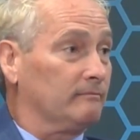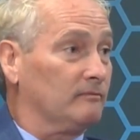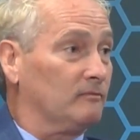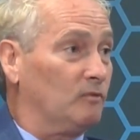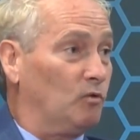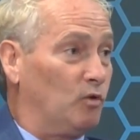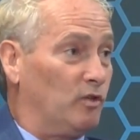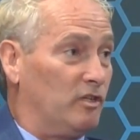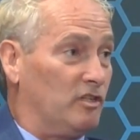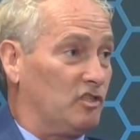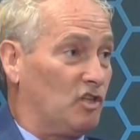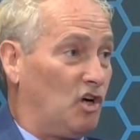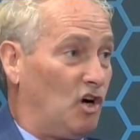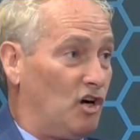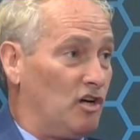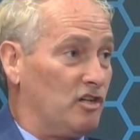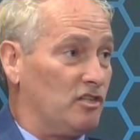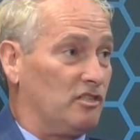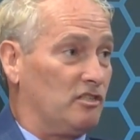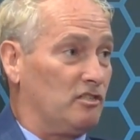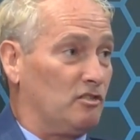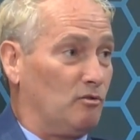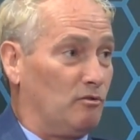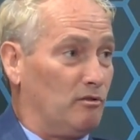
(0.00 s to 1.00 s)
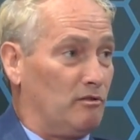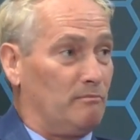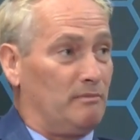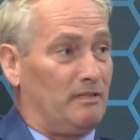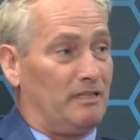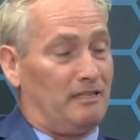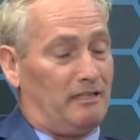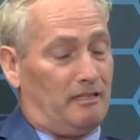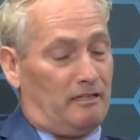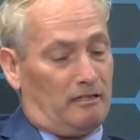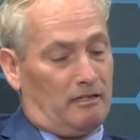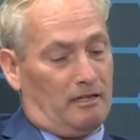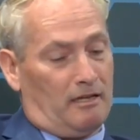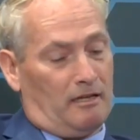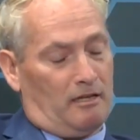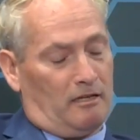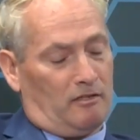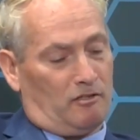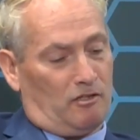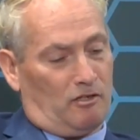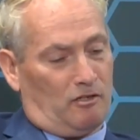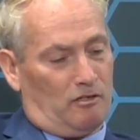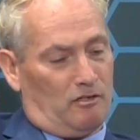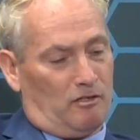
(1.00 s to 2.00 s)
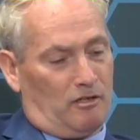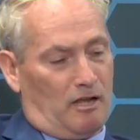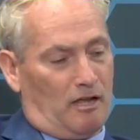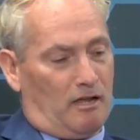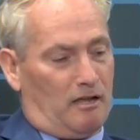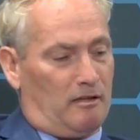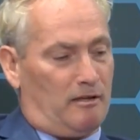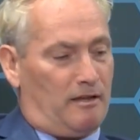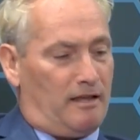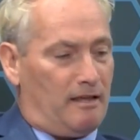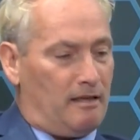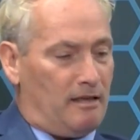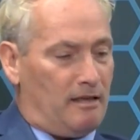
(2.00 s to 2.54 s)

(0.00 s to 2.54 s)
Whereas ours is only being turned on